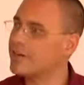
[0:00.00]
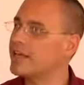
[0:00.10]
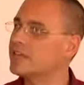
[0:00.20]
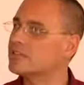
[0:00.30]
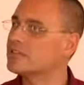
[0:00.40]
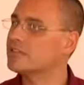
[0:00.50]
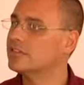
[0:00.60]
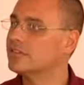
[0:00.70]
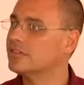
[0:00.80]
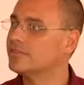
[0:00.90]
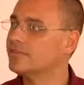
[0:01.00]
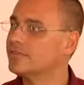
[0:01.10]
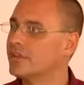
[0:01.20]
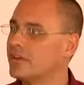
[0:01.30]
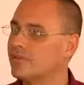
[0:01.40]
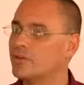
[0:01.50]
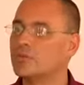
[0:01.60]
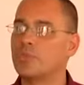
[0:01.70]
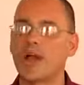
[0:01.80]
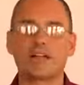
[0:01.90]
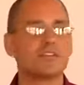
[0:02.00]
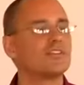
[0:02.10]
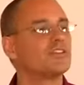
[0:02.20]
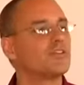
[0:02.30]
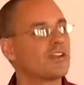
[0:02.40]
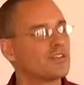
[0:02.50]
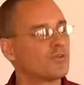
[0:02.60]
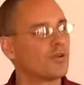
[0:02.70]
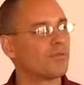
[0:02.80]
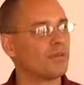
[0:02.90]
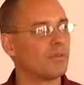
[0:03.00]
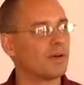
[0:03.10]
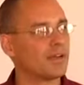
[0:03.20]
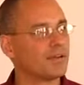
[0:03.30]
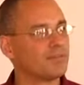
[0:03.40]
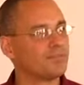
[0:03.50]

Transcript: days of good practice to transform the body.